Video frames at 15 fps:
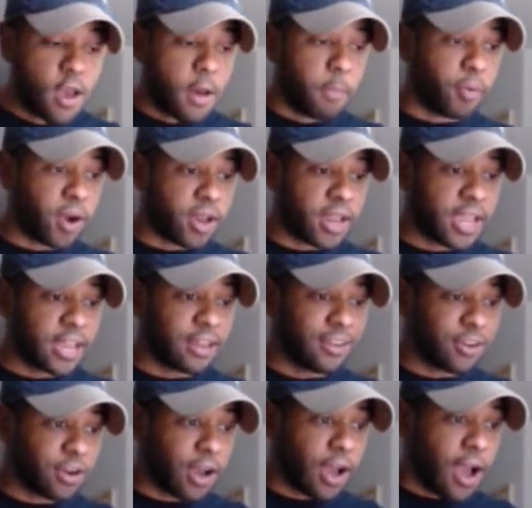But it
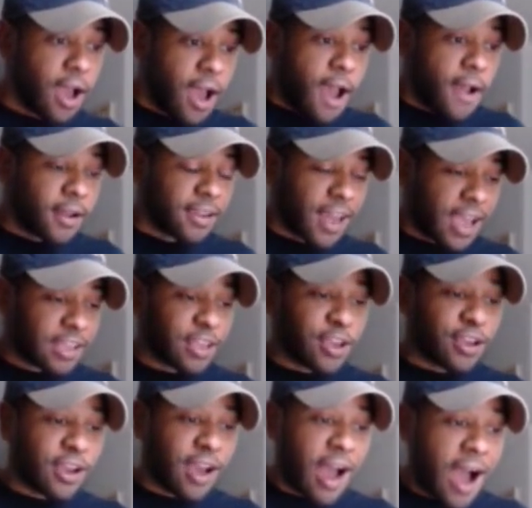looked
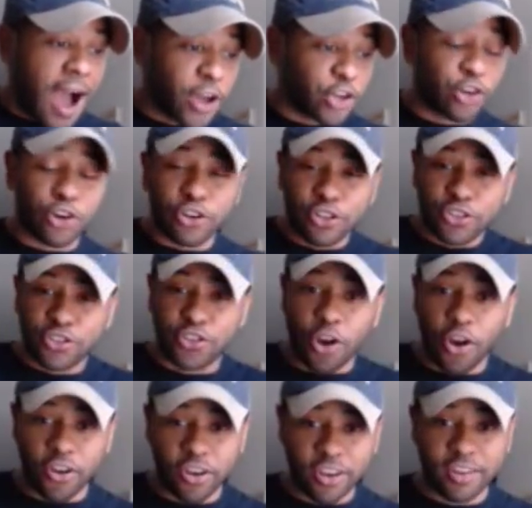like Conor
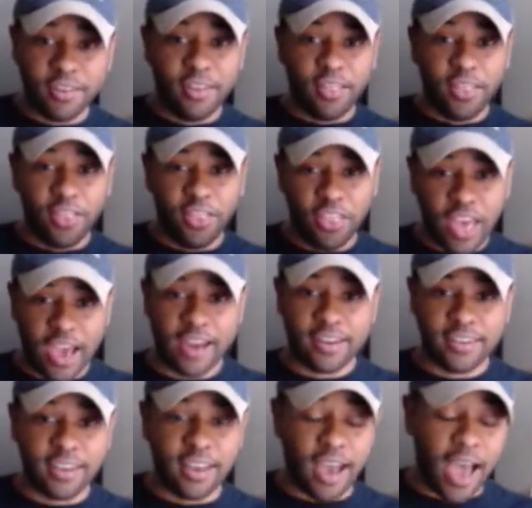started
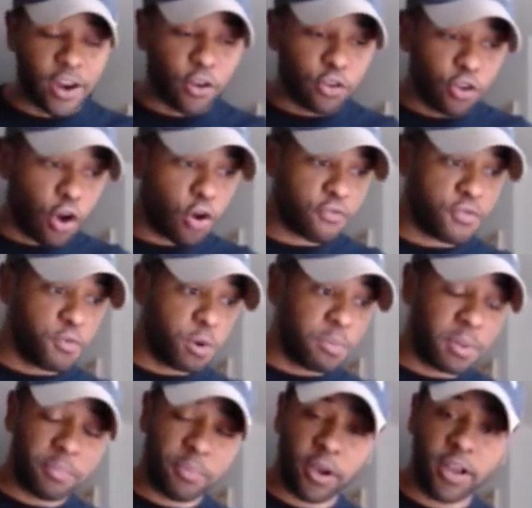that. I don't know if he would have
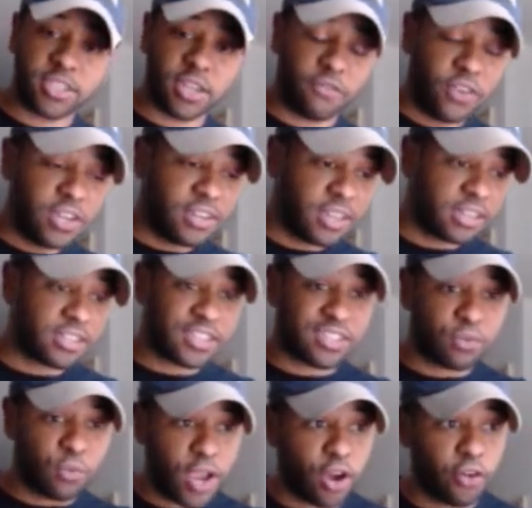been punched if he didn't
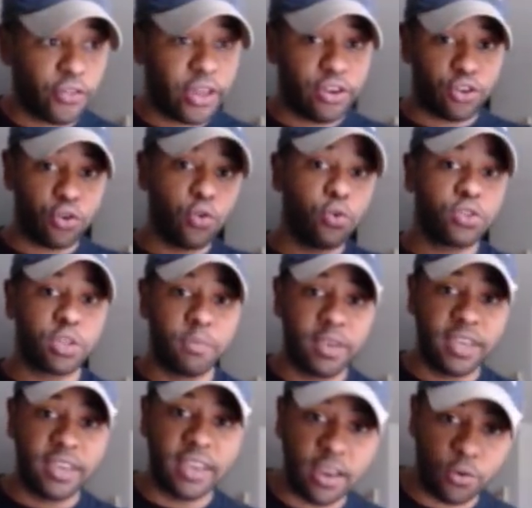swing on the dude to
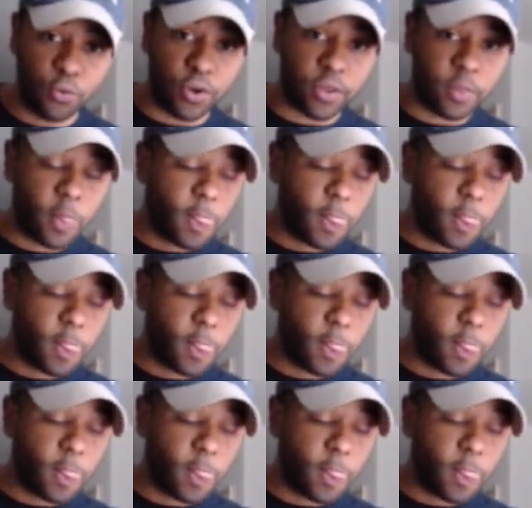begin with.